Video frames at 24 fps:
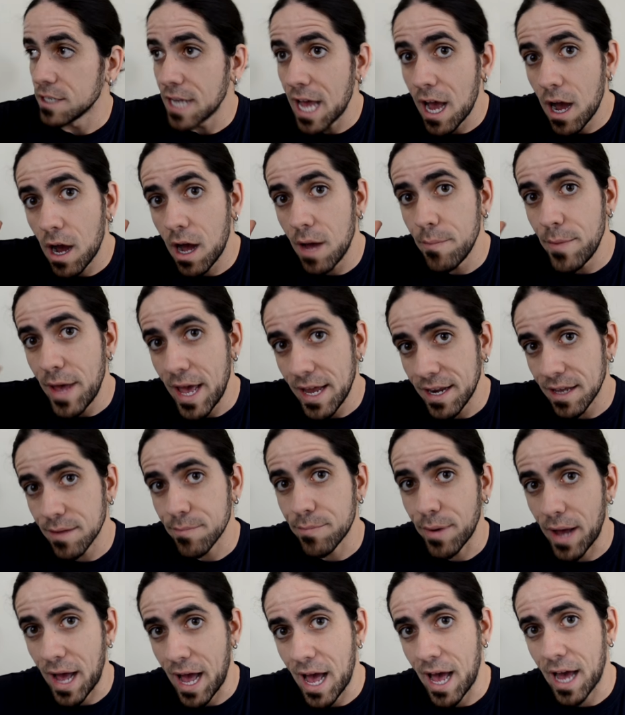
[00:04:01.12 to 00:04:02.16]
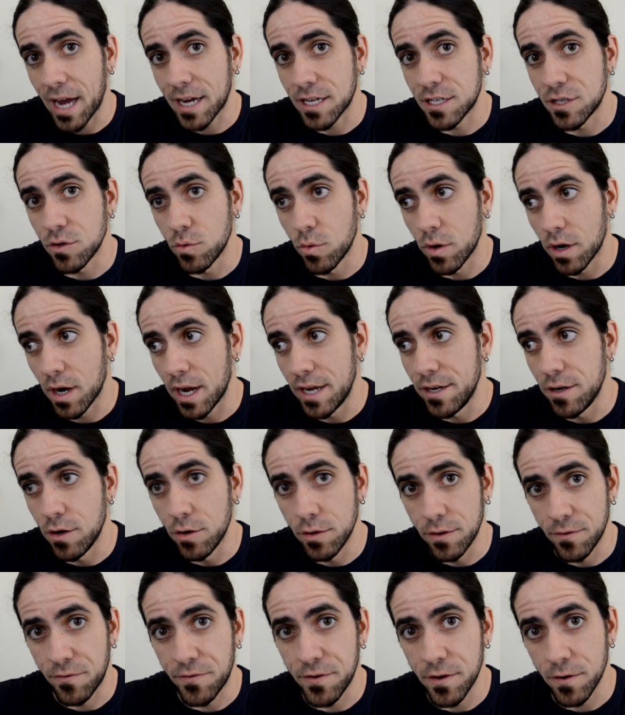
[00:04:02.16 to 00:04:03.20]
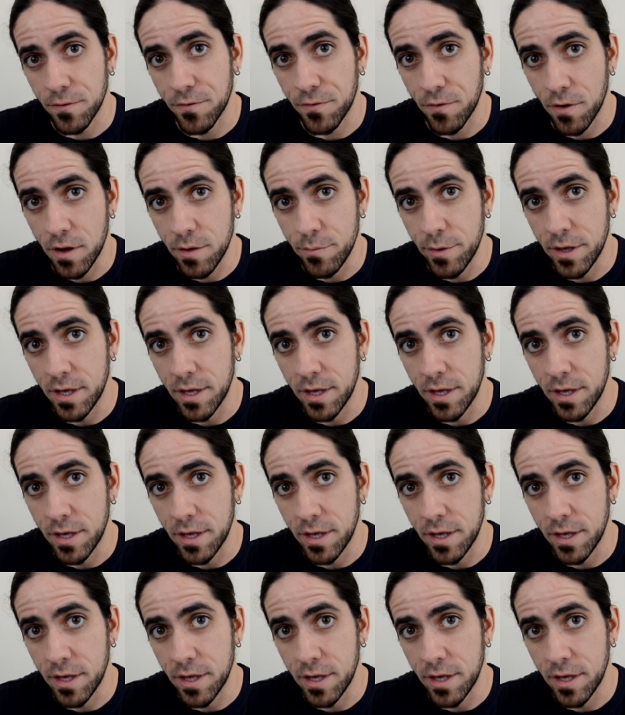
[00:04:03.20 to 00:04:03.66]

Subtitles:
Now I'm heading back to where I know the fear frame